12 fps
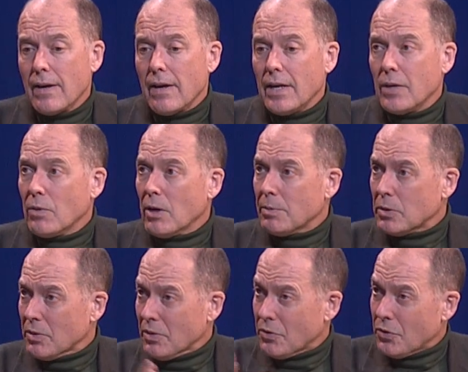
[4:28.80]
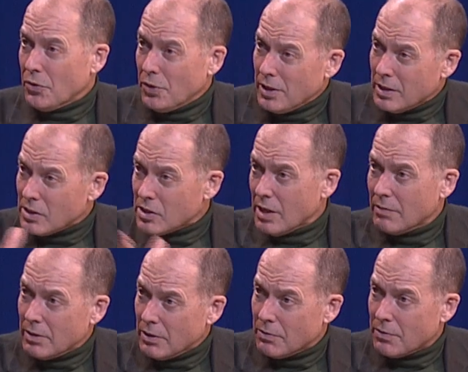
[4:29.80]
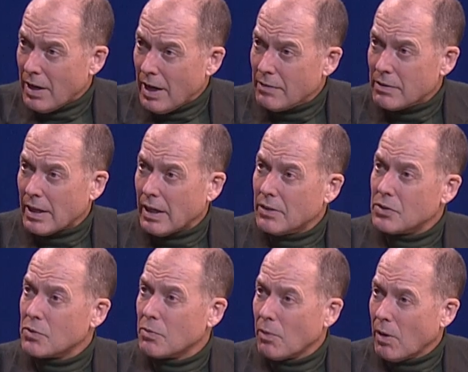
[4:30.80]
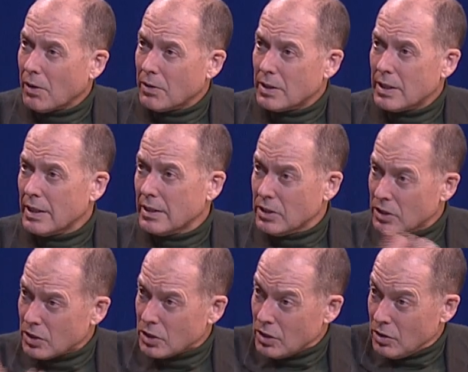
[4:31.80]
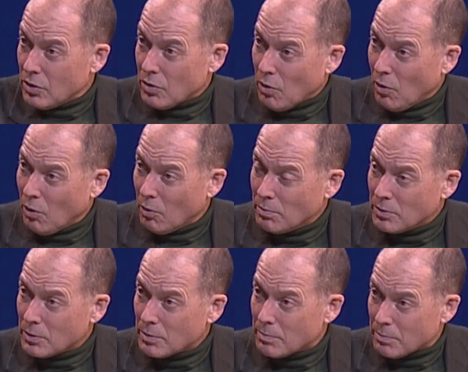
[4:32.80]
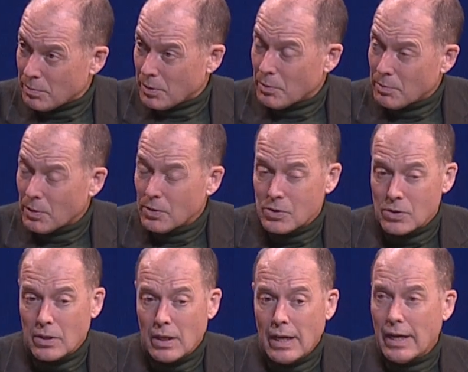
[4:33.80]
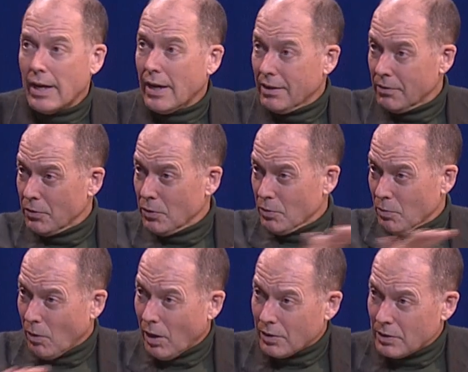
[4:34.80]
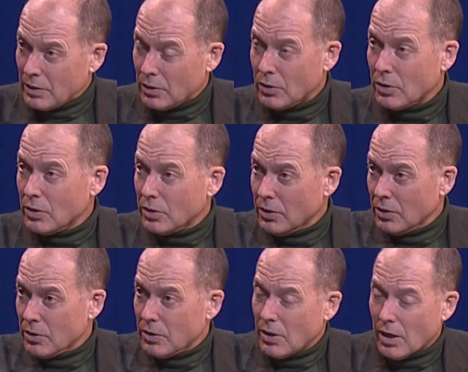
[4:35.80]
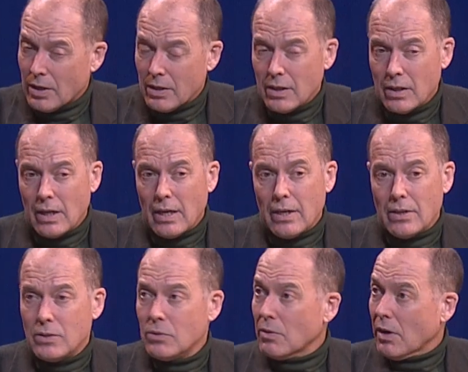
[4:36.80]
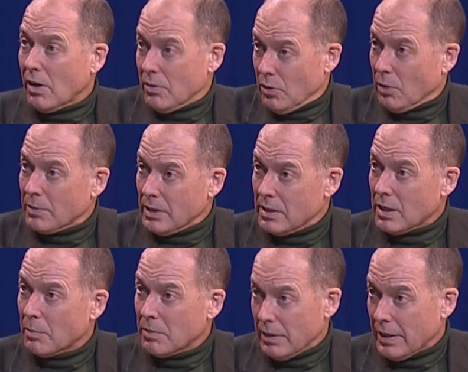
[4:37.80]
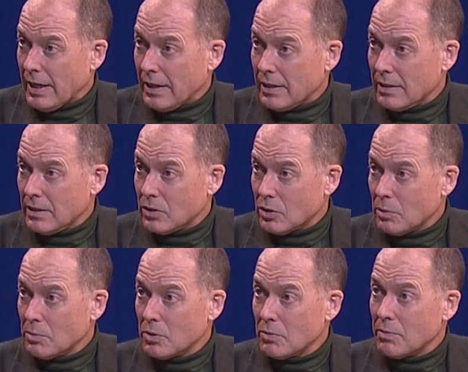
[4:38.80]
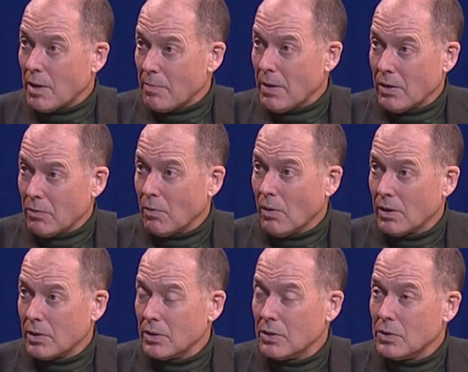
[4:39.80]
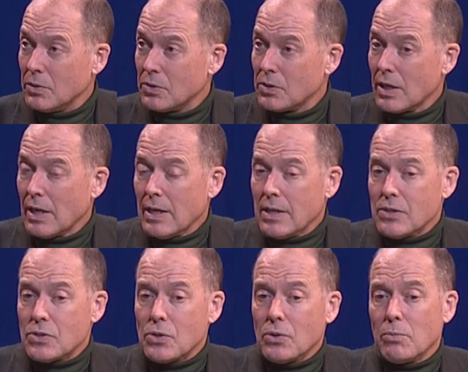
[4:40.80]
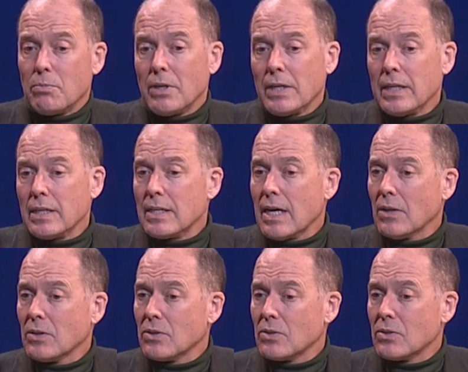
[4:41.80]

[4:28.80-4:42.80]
anywhere between 30 and 75 gallons of water a day just in their homes per person. And if you're watering your yard, you normally double that in terms of amount of water you use. So bringing it down to